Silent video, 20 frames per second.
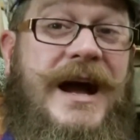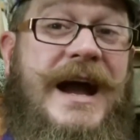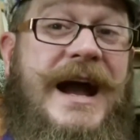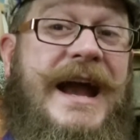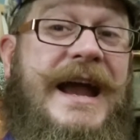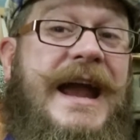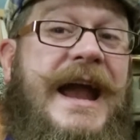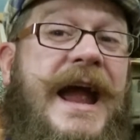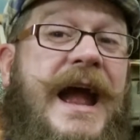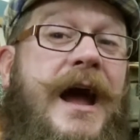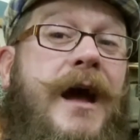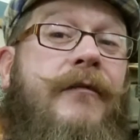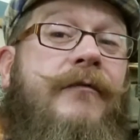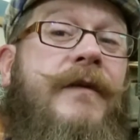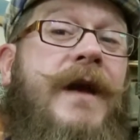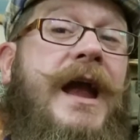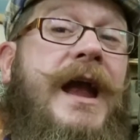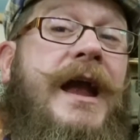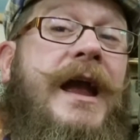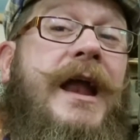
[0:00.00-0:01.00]
I have.
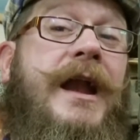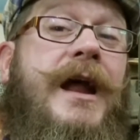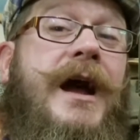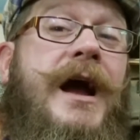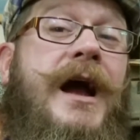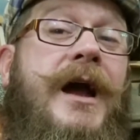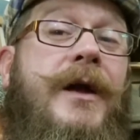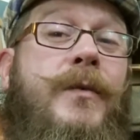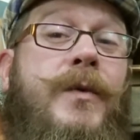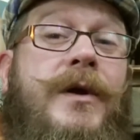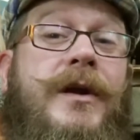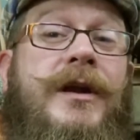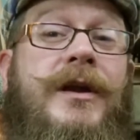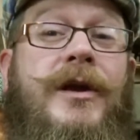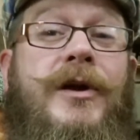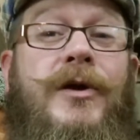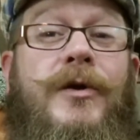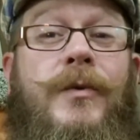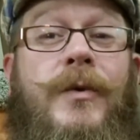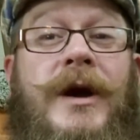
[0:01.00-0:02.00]
And I want to
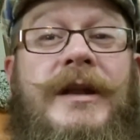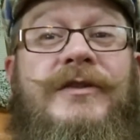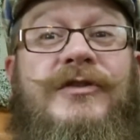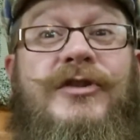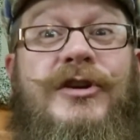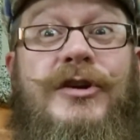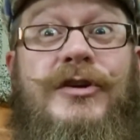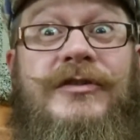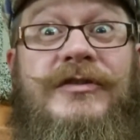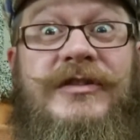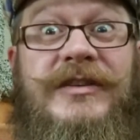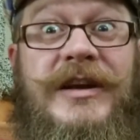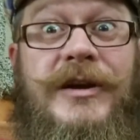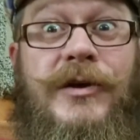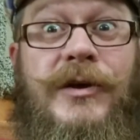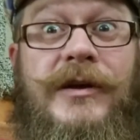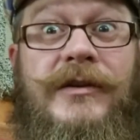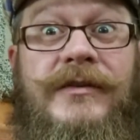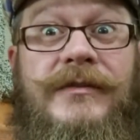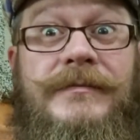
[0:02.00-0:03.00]
know, what's your
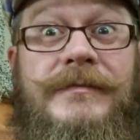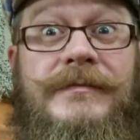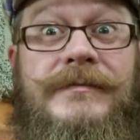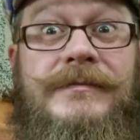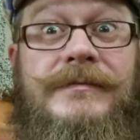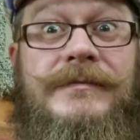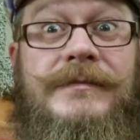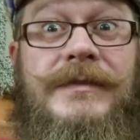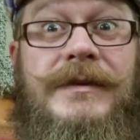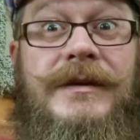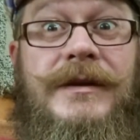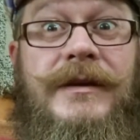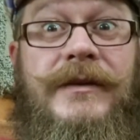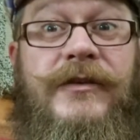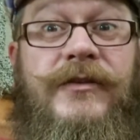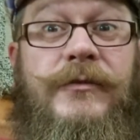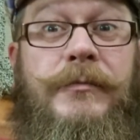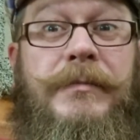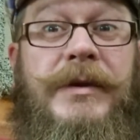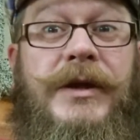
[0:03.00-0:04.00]
secret?
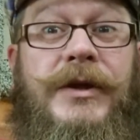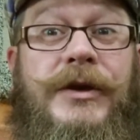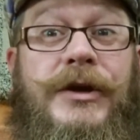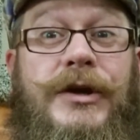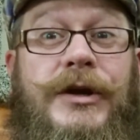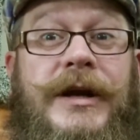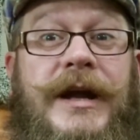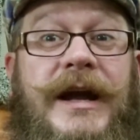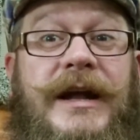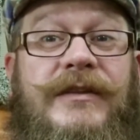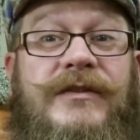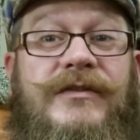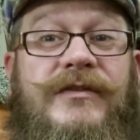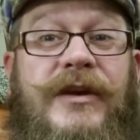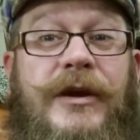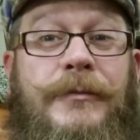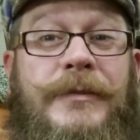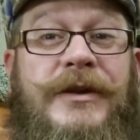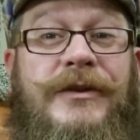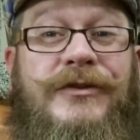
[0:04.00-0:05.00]
Spill your guts.
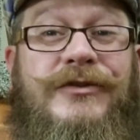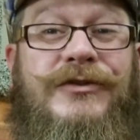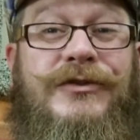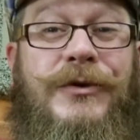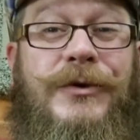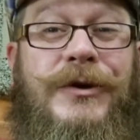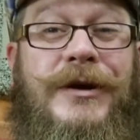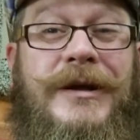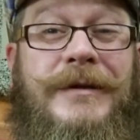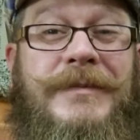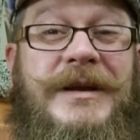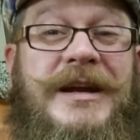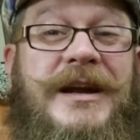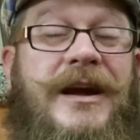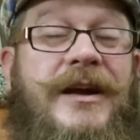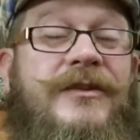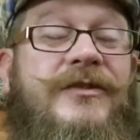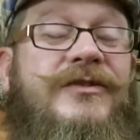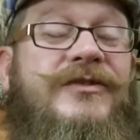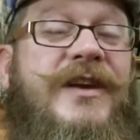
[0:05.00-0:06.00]
Tell me the story,
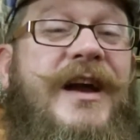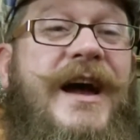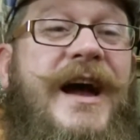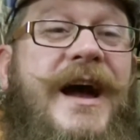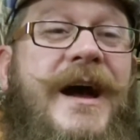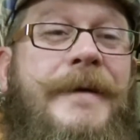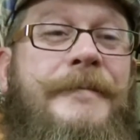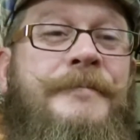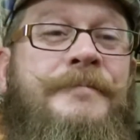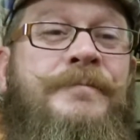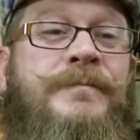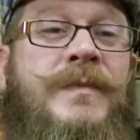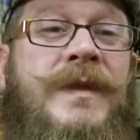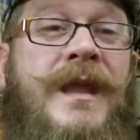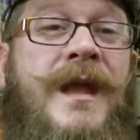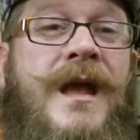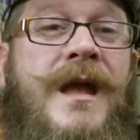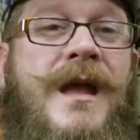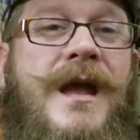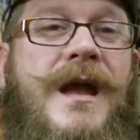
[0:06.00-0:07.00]
because I
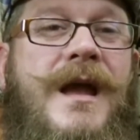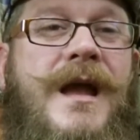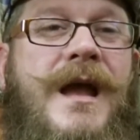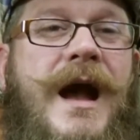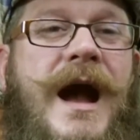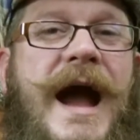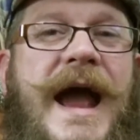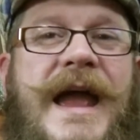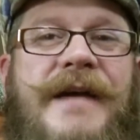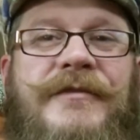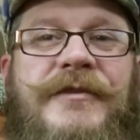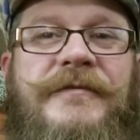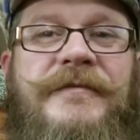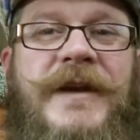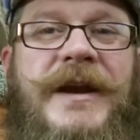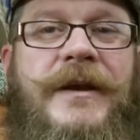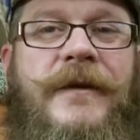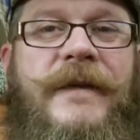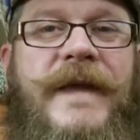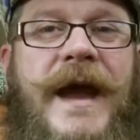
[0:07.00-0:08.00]
haven't
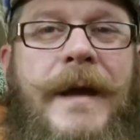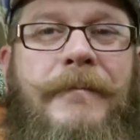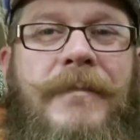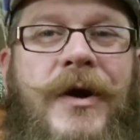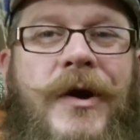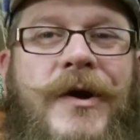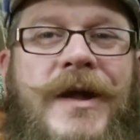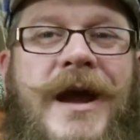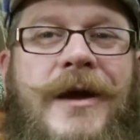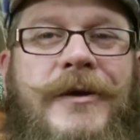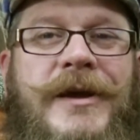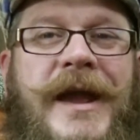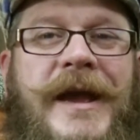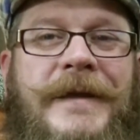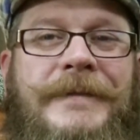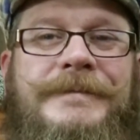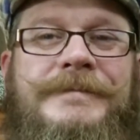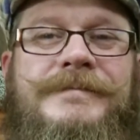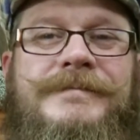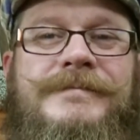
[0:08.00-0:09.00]
figured that part out
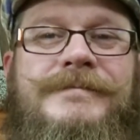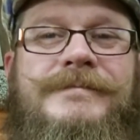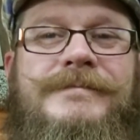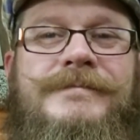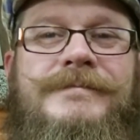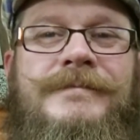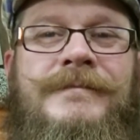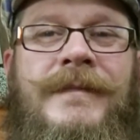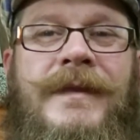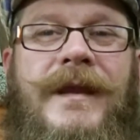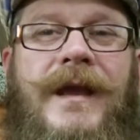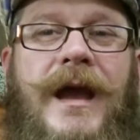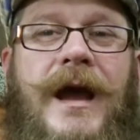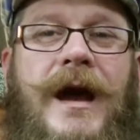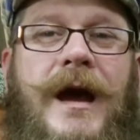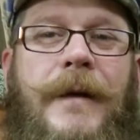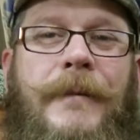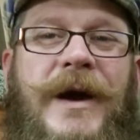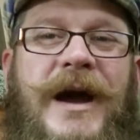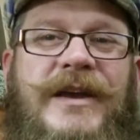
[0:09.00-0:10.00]
yet.
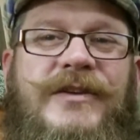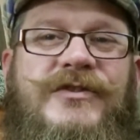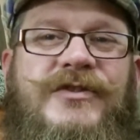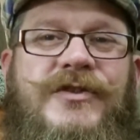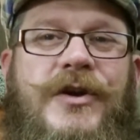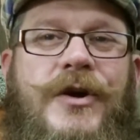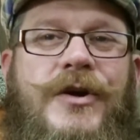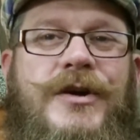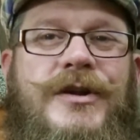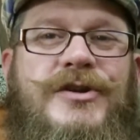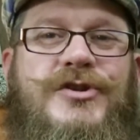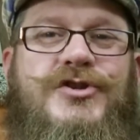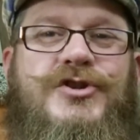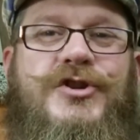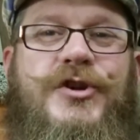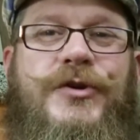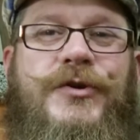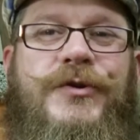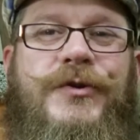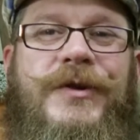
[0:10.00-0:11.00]
I started
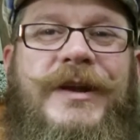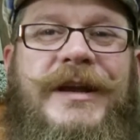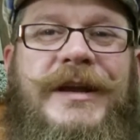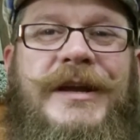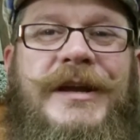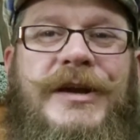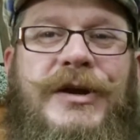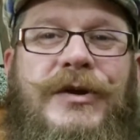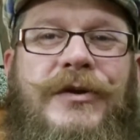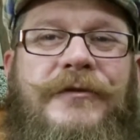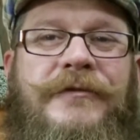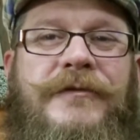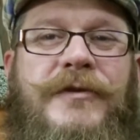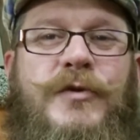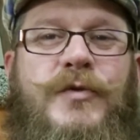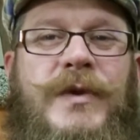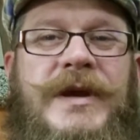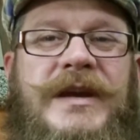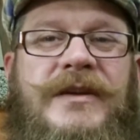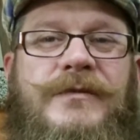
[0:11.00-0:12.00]
journaling here a
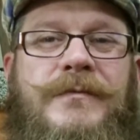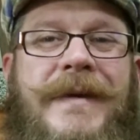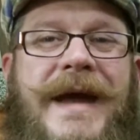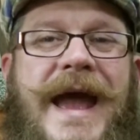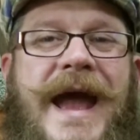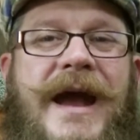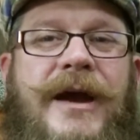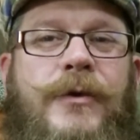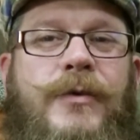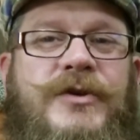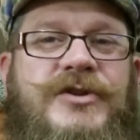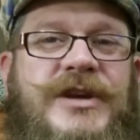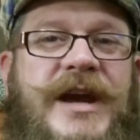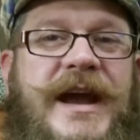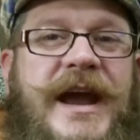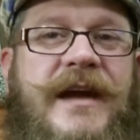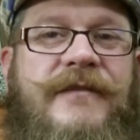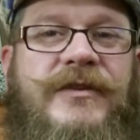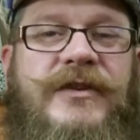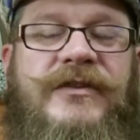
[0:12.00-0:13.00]
few weeks back, which I
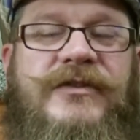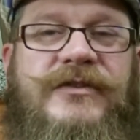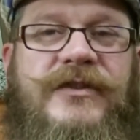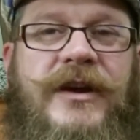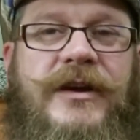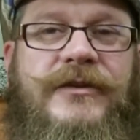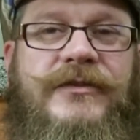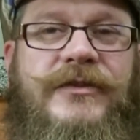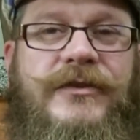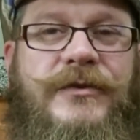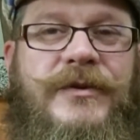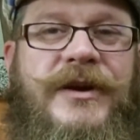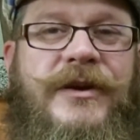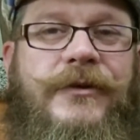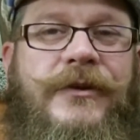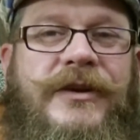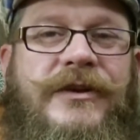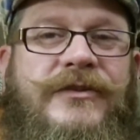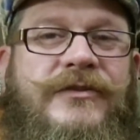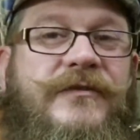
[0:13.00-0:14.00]
haven't stuck to
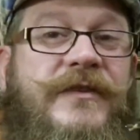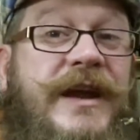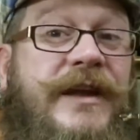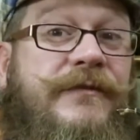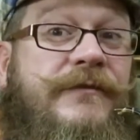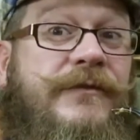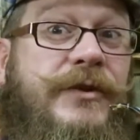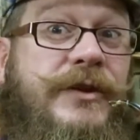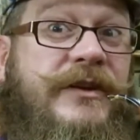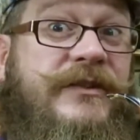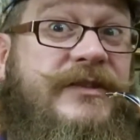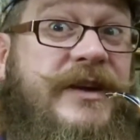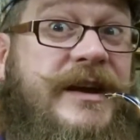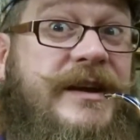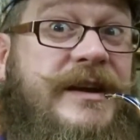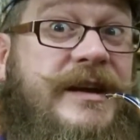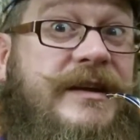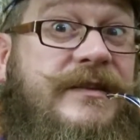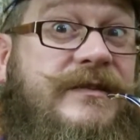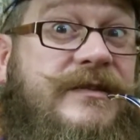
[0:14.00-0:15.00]
nearly as faithfully as I
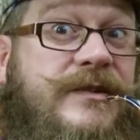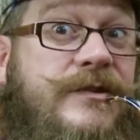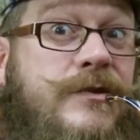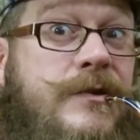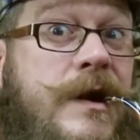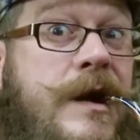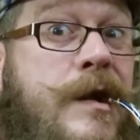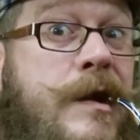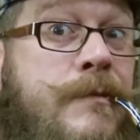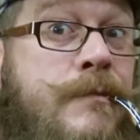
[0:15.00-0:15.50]
need to.